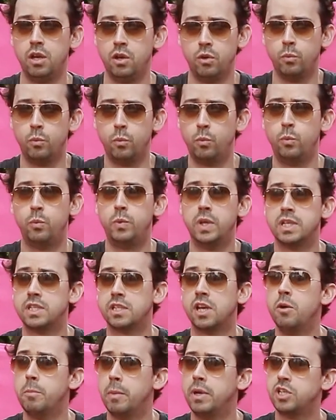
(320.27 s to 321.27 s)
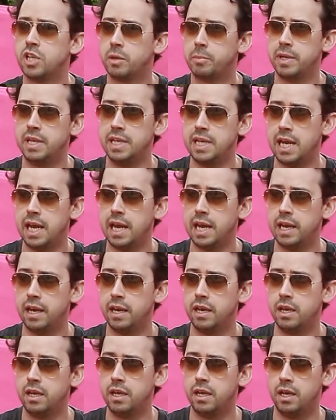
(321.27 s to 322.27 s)
There's so much up in the
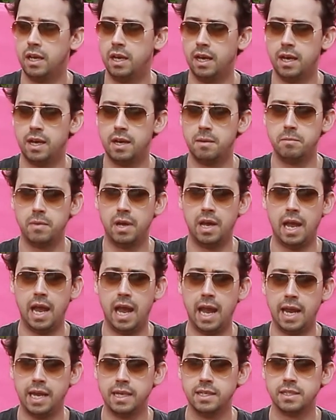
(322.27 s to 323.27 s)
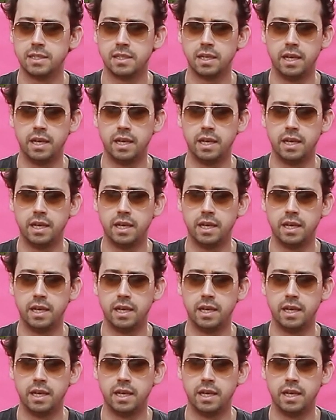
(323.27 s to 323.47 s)
air, and